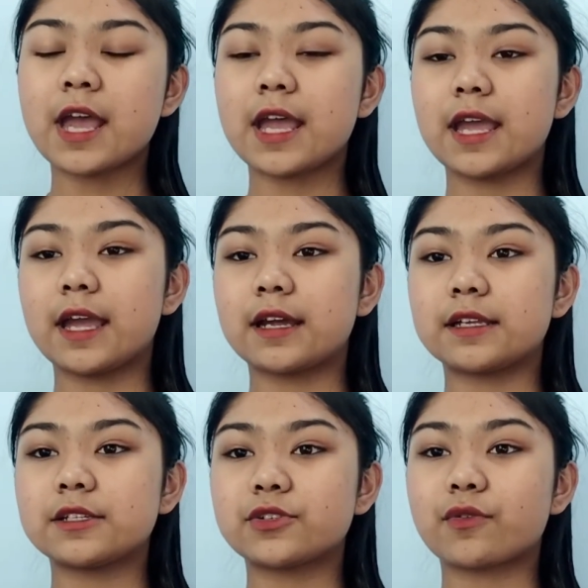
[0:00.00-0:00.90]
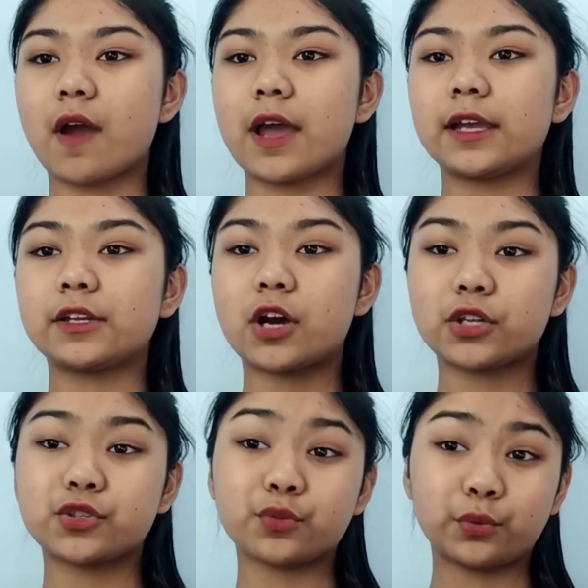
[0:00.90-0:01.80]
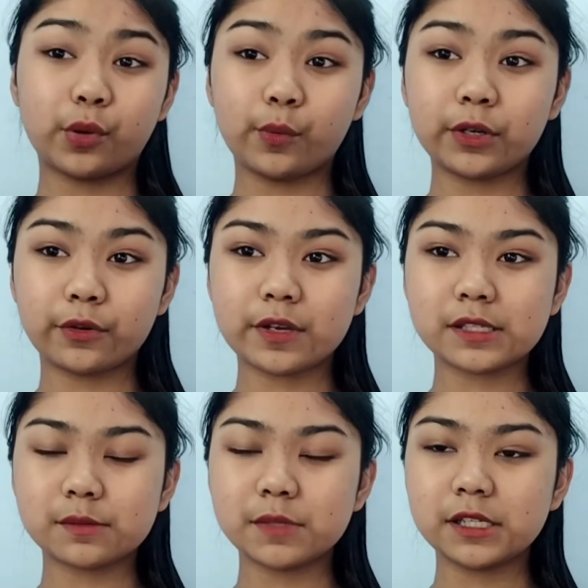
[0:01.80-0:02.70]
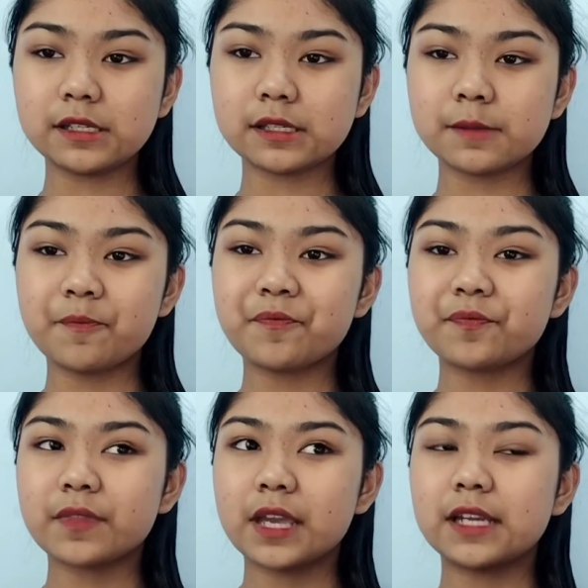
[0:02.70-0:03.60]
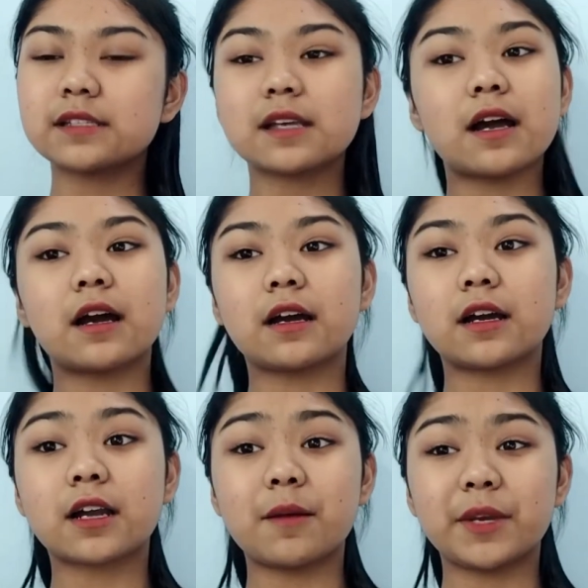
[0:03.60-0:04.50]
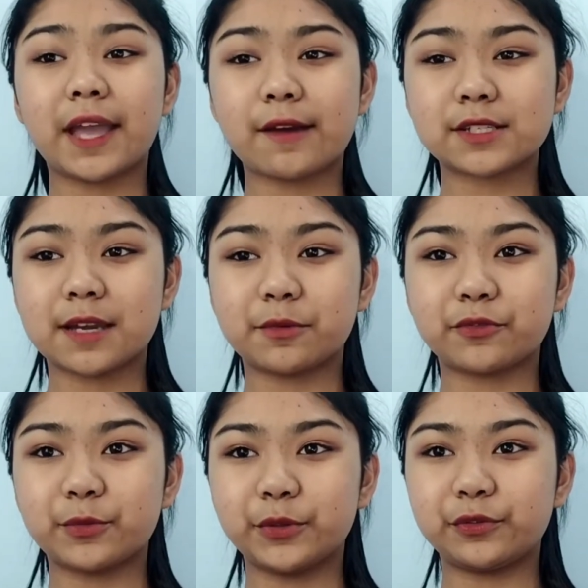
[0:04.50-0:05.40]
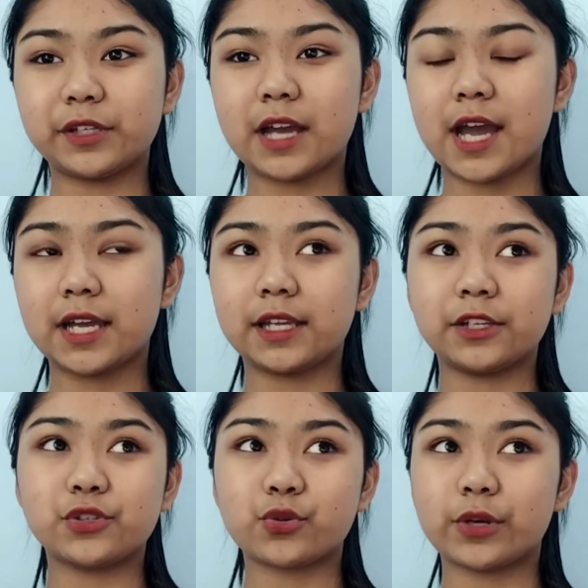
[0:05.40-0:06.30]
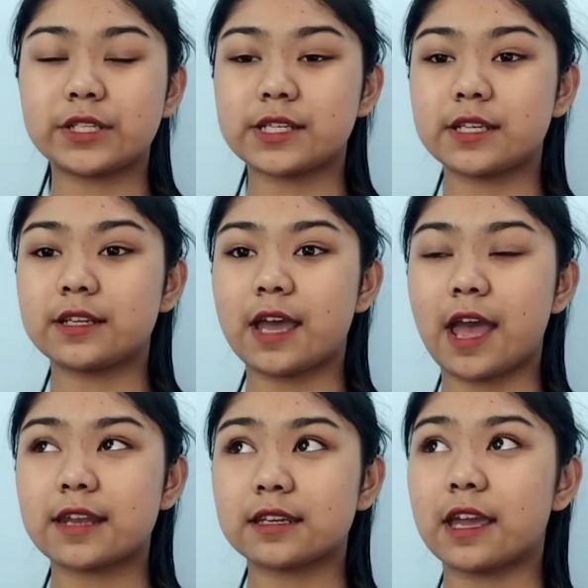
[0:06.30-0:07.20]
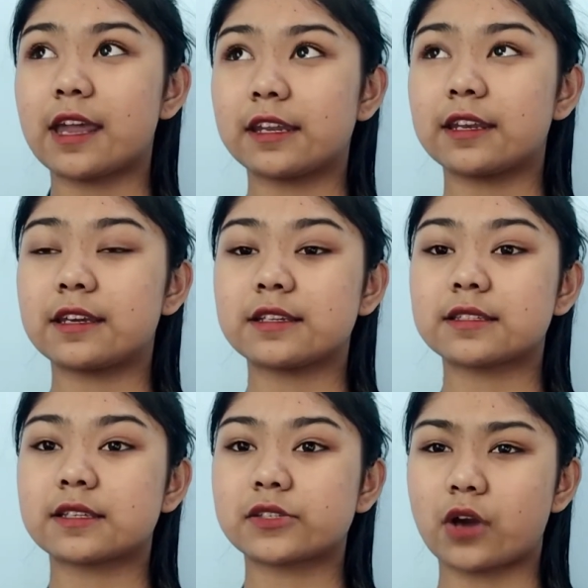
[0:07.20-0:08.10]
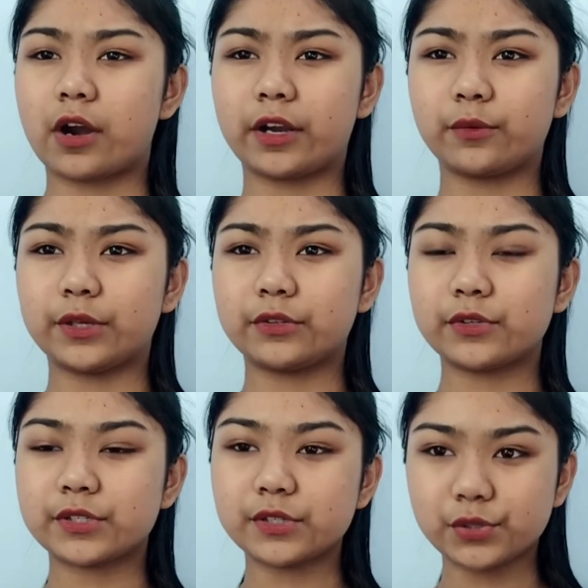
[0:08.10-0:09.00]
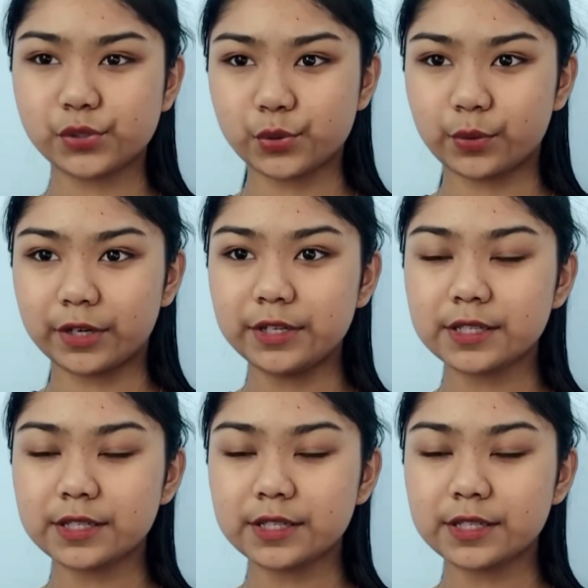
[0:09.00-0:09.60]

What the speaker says: and trying not to ruin Christmas. It is a coming out type of movie. I enjoyed it, and again, it is starring with Kristen Stewart,